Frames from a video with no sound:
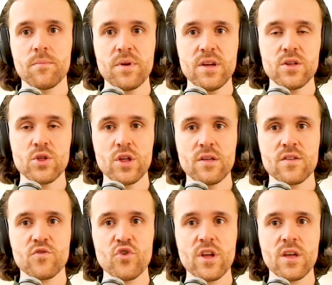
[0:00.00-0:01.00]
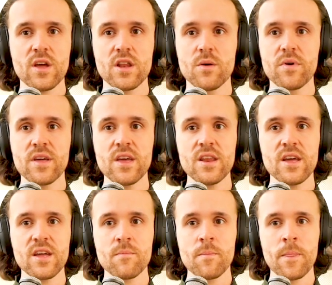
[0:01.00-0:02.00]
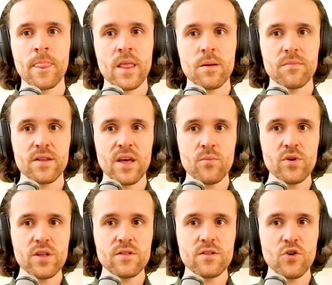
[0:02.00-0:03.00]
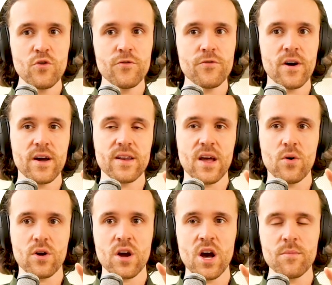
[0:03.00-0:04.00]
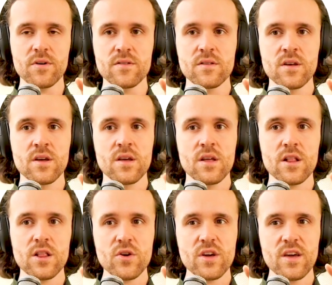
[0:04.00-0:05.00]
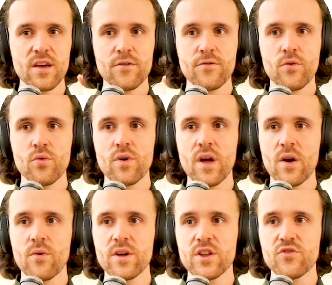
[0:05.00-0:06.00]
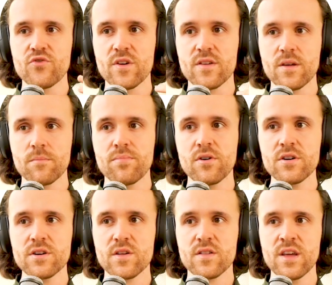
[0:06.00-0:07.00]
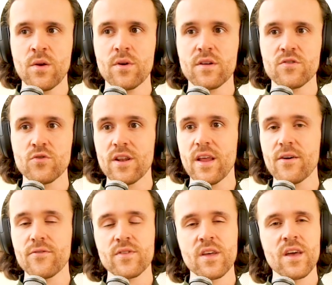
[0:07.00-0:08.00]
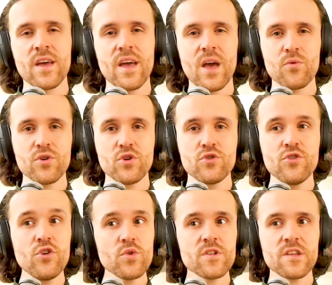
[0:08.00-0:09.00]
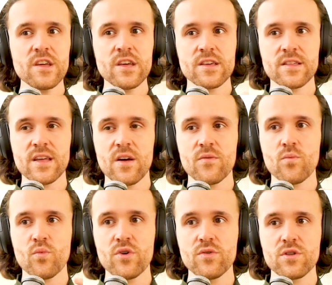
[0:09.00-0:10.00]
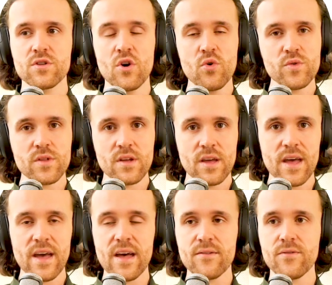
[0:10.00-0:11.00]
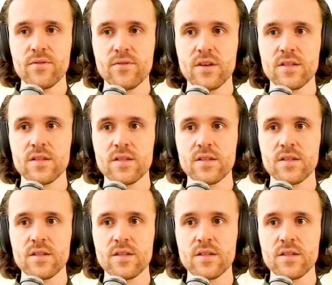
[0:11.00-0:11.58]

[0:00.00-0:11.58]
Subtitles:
PNG string in the beginning, but then we do find our comment. Look here for our interesting part, the secret is to the left. And what you do see is that we don't have this